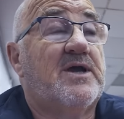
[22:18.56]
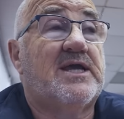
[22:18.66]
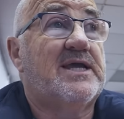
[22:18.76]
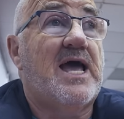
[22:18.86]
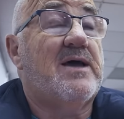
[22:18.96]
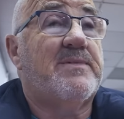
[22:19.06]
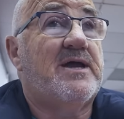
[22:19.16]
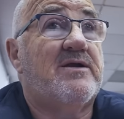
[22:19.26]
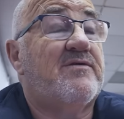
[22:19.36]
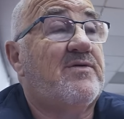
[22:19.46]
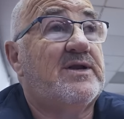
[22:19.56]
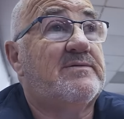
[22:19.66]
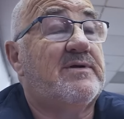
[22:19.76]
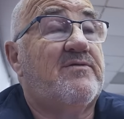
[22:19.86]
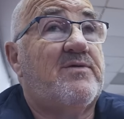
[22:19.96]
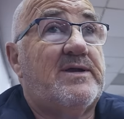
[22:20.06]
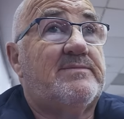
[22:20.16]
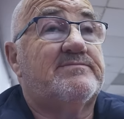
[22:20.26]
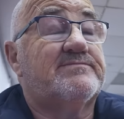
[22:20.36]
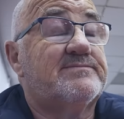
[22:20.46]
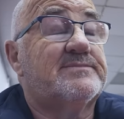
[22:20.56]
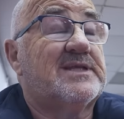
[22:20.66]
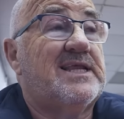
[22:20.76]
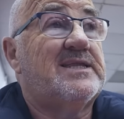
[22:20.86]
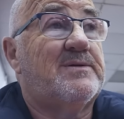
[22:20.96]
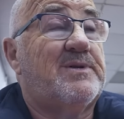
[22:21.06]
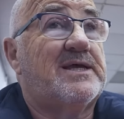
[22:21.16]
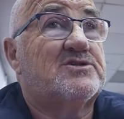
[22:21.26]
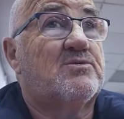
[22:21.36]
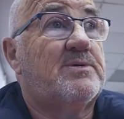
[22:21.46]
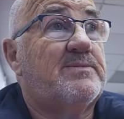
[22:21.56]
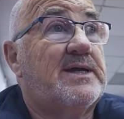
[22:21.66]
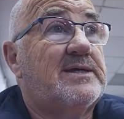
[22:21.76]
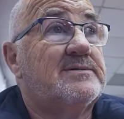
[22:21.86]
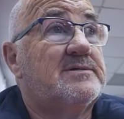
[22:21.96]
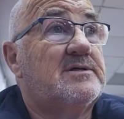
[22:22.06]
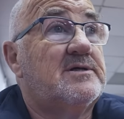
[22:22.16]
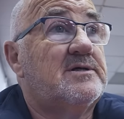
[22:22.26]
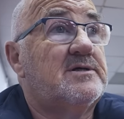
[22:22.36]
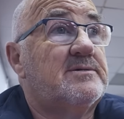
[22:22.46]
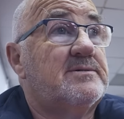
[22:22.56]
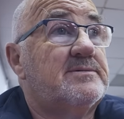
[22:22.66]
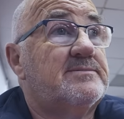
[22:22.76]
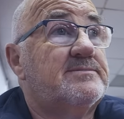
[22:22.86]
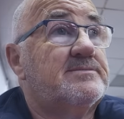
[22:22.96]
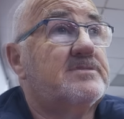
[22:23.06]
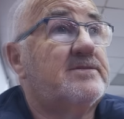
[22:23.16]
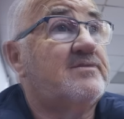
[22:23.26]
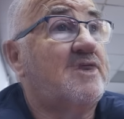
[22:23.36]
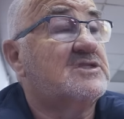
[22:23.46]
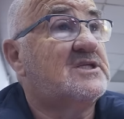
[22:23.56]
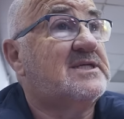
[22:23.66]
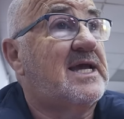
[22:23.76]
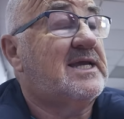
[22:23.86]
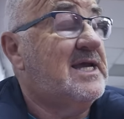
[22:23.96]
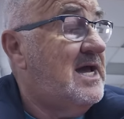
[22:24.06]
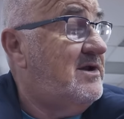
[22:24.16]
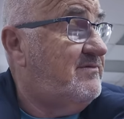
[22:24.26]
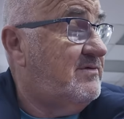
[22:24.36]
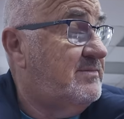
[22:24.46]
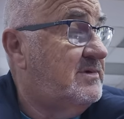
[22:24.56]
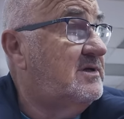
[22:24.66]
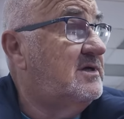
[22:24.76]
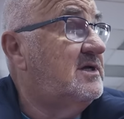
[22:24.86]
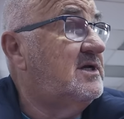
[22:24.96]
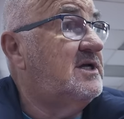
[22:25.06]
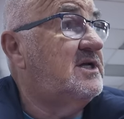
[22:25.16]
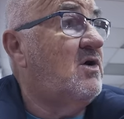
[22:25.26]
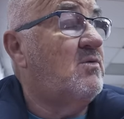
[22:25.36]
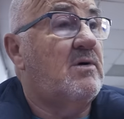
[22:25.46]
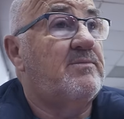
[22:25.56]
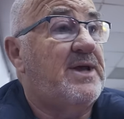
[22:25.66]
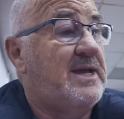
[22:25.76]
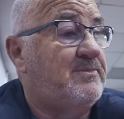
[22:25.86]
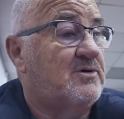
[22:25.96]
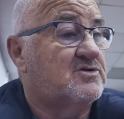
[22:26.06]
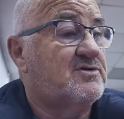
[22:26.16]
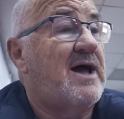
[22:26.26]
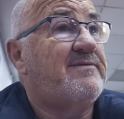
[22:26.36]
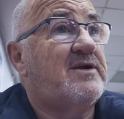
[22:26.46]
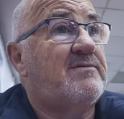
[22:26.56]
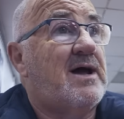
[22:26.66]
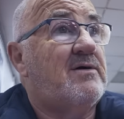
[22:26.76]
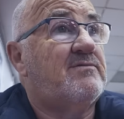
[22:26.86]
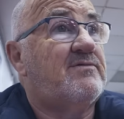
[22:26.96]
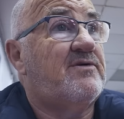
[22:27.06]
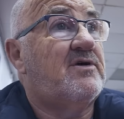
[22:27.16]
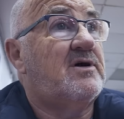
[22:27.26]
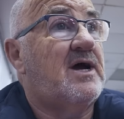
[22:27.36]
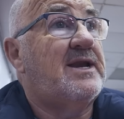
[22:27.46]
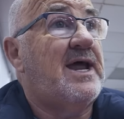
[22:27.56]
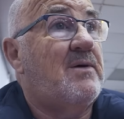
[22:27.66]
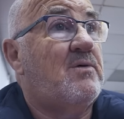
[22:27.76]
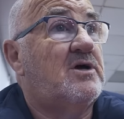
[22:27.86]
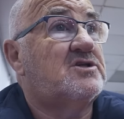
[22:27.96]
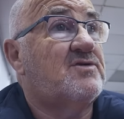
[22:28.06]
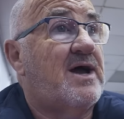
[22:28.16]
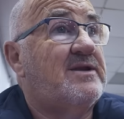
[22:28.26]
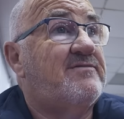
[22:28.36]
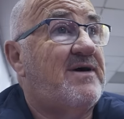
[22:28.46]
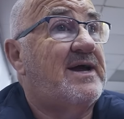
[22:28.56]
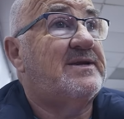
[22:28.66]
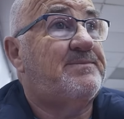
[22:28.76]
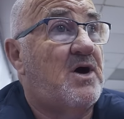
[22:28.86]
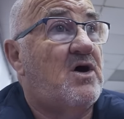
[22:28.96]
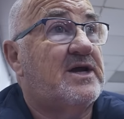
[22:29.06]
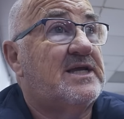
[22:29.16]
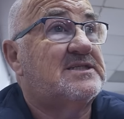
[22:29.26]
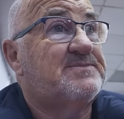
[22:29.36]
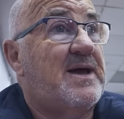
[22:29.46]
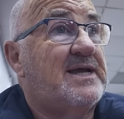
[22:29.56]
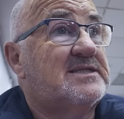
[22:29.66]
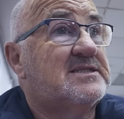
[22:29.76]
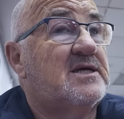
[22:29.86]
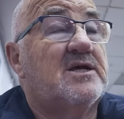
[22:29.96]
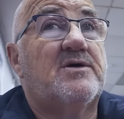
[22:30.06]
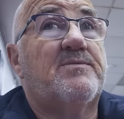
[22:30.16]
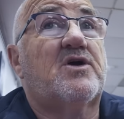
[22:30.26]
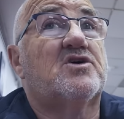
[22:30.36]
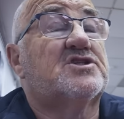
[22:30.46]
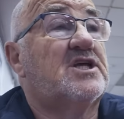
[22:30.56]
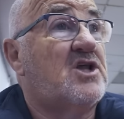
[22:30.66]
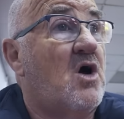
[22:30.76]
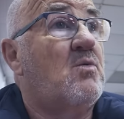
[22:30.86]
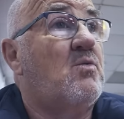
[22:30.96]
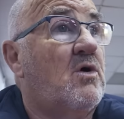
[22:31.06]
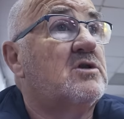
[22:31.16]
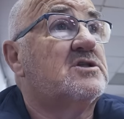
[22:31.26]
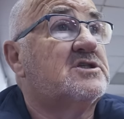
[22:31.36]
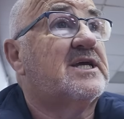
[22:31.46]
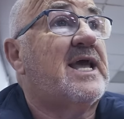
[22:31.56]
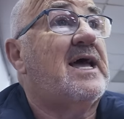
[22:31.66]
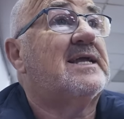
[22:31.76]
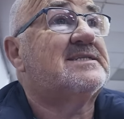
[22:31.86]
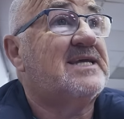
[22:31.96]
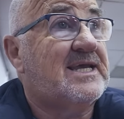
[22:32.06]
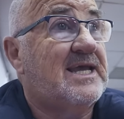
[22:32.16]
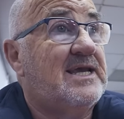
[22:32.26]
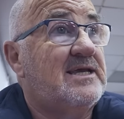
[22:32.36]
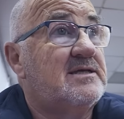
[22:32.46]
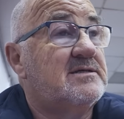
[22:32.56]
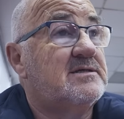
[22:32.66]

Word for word: we can get them here if we, if we clean the place up a bit. So you've got to take care of them. You don't want people driving around for an hour trying to find a parking space because they don't want to get a ticket.